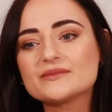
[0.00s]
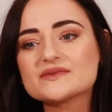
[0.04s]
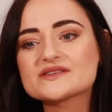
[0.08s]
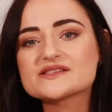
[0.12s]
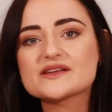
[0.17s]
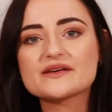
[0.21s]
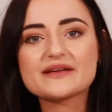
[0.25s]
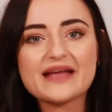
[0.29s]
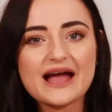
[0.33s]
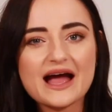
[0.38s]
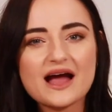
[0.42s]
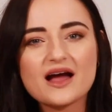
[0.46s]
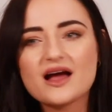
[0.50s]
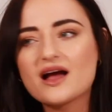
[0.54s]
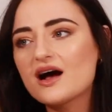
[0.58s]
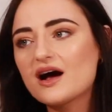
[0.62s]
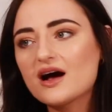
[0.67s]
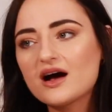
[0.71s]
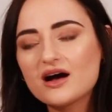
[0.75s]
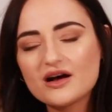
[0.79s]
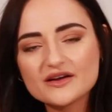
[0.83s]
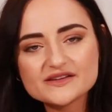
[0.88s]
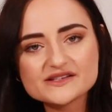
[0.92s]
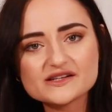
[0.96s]
So yeah,
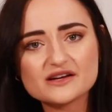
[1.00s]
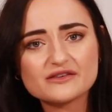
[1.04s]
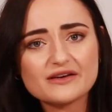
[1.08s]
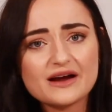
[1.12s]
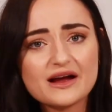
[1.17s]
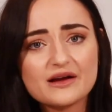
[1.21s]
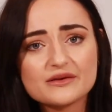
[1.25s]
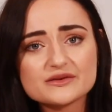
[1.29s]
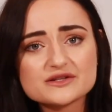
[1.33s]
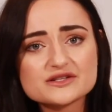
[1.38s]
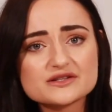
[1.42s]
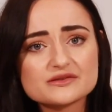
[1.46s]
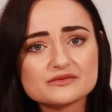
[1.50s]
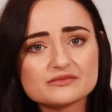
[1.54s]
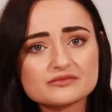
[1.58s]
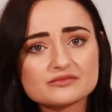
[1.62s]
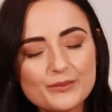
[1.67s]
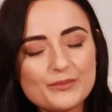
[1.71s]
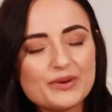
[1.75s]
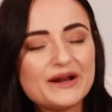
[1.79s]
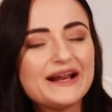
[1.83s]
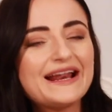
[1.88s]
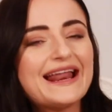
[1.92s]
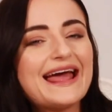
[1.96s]
ask around.
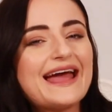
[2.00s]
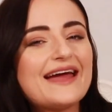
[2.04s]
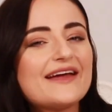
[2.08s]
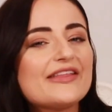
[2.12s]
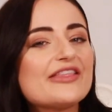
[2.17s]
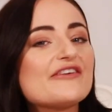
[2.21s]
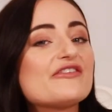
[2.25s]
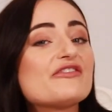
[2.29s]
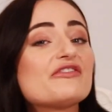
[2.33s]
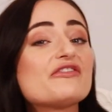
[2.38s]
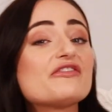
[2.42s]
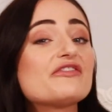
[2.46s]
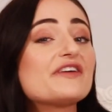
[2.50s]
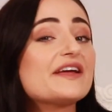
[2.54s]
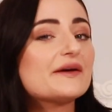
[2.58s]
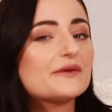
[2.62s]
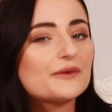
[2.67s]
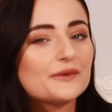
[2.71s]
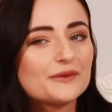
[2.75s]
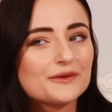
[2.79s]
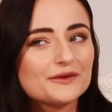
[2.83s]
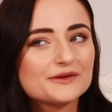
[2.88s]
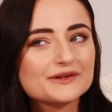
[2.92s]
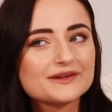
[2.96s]
Play the
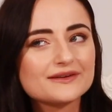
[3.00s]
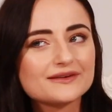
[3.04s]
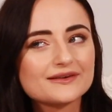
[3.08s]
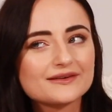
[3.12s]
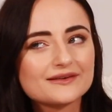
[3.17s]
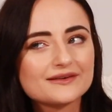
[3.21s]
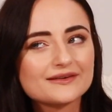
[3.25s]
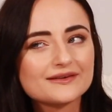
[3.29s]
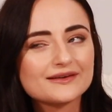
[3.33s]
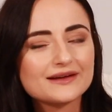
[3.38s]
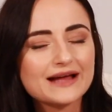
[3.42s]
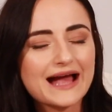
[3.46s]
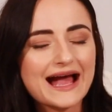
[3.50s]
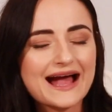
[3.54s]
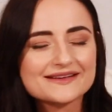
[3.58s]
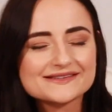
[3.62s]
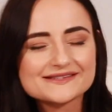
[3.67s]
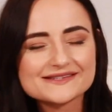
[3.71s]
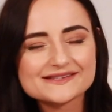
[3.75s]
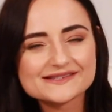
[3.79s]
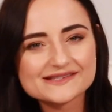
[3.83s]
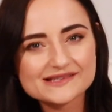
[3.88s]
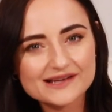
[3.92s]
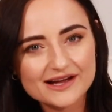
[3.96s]
field
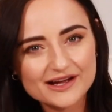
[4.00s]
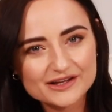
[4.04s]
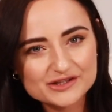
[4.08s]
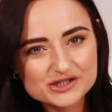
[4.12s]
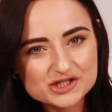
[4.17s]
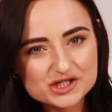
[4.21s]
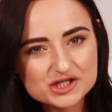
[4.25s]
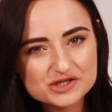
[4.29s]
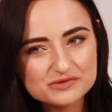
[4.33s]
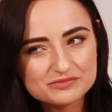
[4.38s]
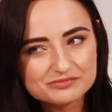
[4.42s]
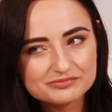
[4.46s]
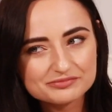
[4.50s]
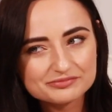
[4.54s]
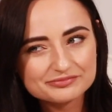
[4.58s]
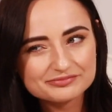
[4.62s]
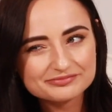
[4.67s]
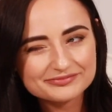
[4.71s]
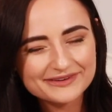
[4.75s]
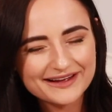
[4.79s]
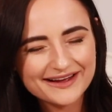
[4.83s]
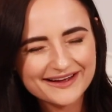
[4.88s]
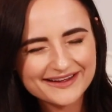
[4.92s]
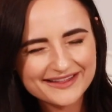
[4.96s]
as such,
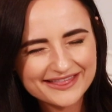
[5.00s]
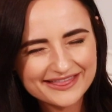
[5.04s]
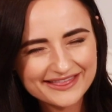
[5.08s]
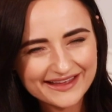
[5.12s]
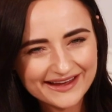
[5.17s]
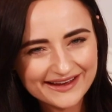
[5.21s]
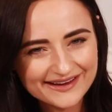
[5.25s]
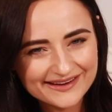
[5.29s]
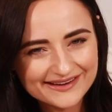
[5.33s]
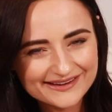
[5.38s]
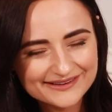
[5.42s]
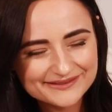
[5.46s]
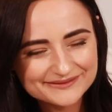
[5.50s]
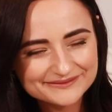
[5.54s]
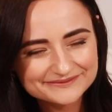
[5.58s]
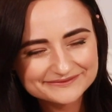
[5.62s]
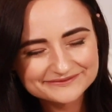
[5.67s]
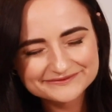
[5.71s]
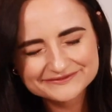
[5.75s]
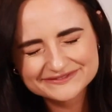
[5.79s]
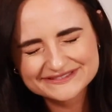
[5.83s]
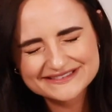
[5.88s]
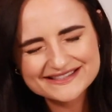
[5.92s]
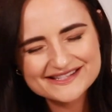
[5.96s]
I think.
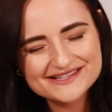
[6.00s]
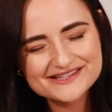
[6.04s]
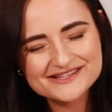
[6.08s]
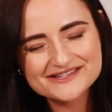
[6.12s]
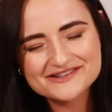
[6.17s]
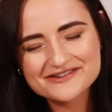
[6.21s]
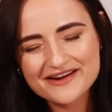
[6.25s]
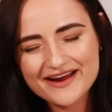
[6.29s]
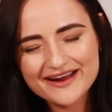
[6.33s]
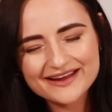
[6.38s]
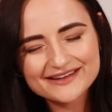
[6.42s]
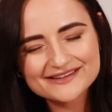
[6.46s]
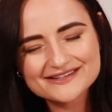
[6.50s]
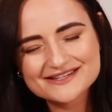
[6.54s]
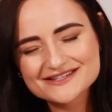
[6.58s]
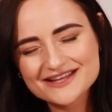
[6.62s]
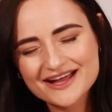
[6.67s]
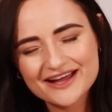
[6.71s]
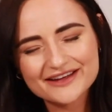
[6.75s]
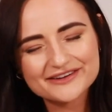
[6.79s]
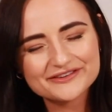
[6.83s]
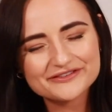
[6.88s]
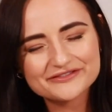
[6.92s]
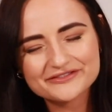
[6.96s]
Strange
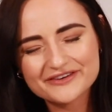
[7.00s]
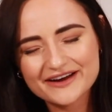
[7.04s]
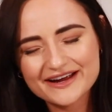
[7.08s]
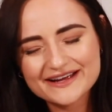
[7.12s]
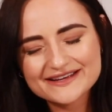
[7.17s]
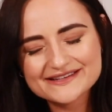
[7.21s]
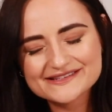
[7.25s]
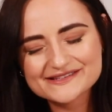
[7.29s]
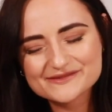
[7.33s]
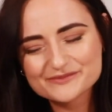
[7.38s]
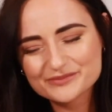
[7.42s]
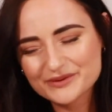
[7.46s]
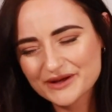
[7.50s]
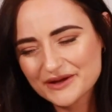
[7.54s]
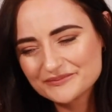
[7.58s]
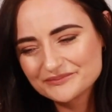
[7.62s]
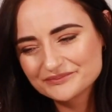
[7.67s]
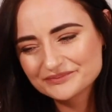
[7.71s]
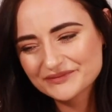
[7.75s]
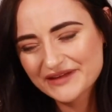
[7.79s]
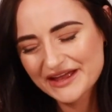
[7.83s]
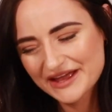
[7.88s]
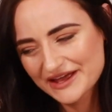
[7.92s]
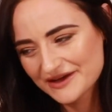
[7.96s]
turn of phrase, but
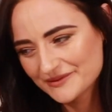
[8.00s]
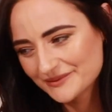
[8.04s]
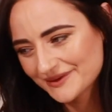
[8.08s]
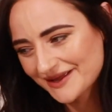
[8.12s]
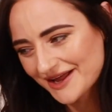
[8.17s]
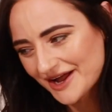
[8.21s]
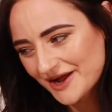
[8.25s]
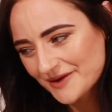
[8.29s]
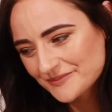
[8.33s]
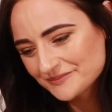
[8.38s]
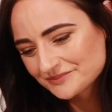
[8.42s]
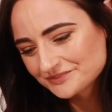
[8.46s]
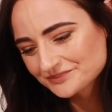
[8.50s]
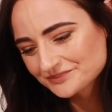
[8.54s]
here we are.